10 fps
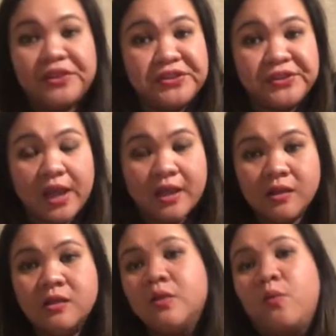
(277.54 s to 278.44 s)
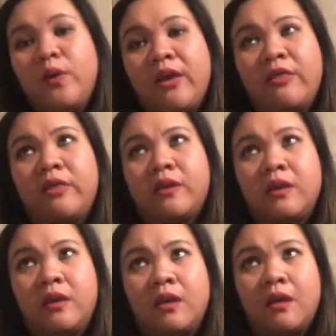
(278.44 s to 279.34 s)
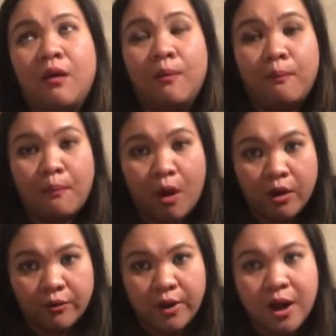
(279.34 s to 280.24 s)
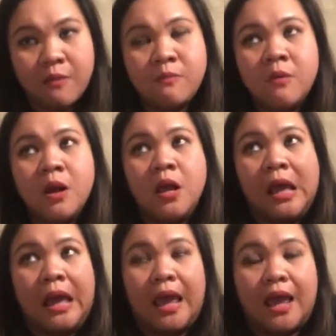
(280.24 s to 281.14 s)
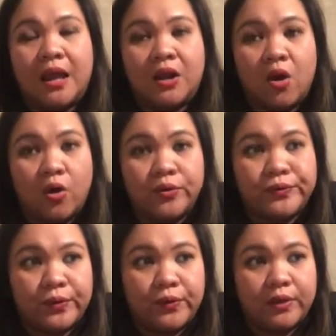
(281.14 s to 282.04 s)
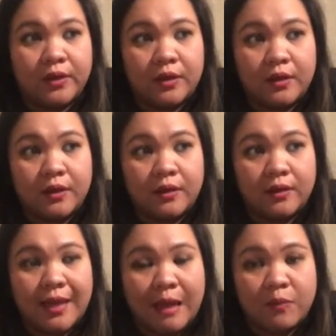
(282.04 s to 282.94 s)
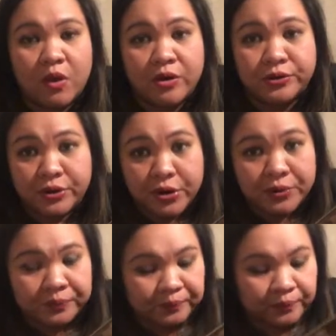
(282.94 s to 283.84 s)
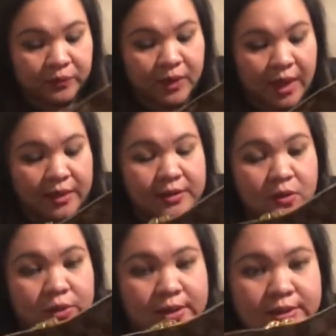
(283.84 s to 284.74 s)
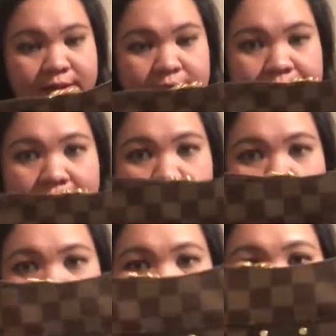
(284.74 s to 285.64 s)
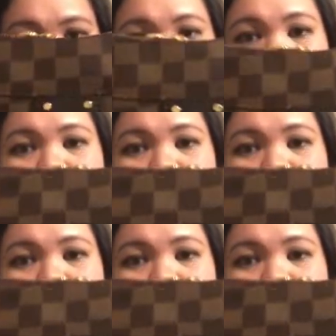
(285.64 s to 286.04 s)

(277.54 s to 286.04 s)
designs with the monogram and also the Damier Ebene. And so this is the Damier Ebene.